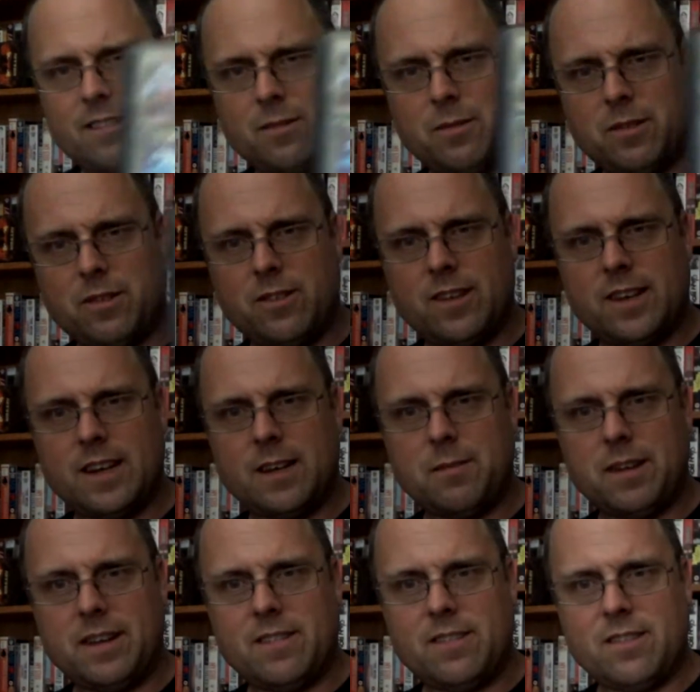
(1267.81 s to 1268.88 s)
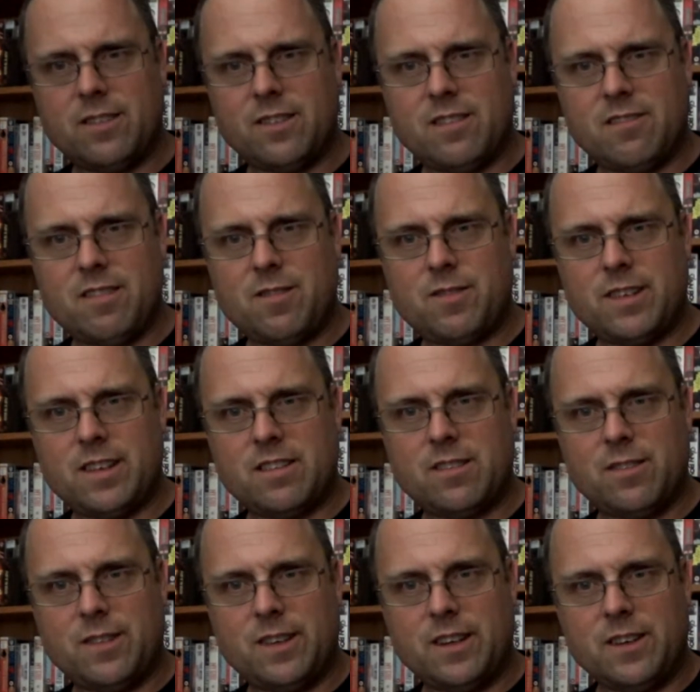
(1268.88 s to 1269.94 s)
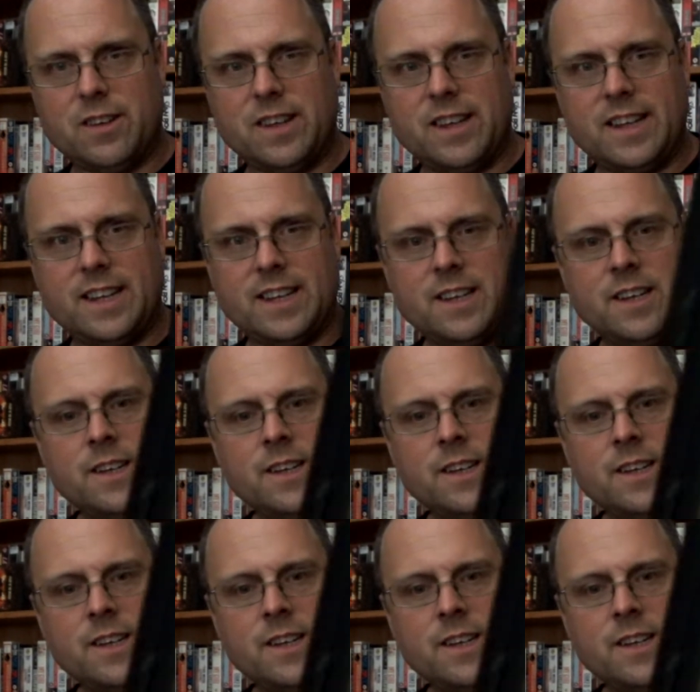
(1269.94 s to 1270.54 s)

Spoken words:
some good animation, good graphics going on there.